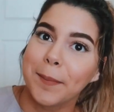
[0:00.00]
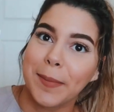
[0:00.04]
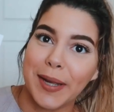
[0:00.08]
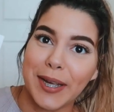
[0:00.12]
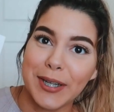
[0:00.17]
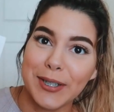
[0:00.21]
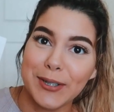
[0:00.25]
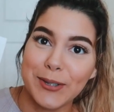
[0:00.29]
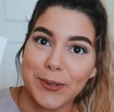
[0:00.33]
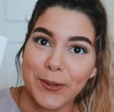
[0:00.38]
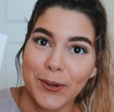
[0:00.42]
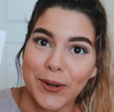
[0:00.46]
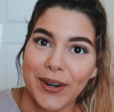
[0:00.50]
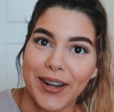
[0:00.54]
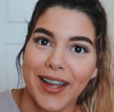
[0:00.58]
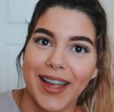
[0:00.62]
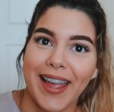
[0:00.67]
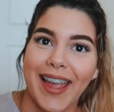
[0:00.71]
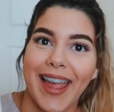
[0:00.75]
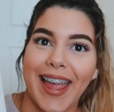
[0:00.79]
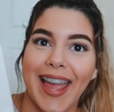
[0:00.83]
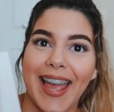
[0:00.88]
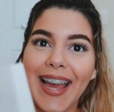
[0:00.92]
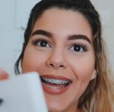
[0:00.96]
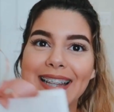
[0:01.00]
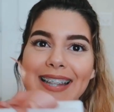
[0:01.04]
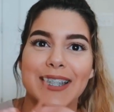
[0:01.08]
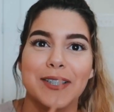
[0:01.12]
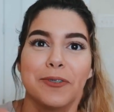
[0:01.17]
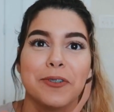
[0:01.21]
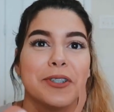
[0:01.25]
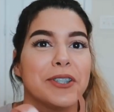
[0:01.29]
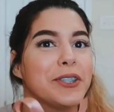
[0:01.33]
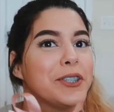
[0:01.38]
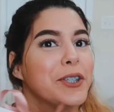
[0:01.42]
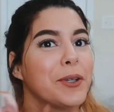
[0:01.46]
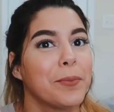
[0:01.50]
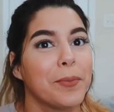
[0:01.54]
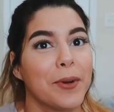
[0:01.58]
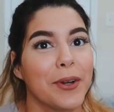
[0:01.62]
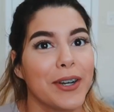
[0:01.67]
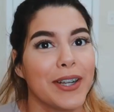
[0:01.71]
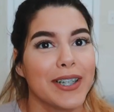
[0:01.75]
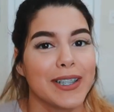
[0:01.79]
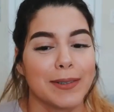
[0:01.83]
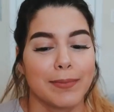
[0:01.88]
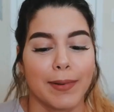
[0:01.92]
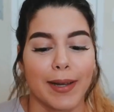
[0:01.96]
Pandora and this was super
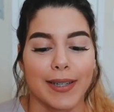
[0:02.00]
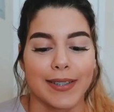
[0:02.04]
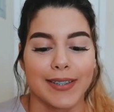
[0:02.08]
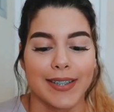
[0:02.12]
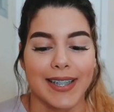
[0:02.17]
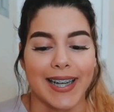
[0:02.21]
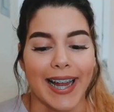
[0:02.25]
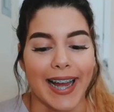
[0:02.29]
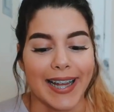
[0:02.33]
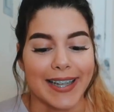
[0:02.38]
unexpected.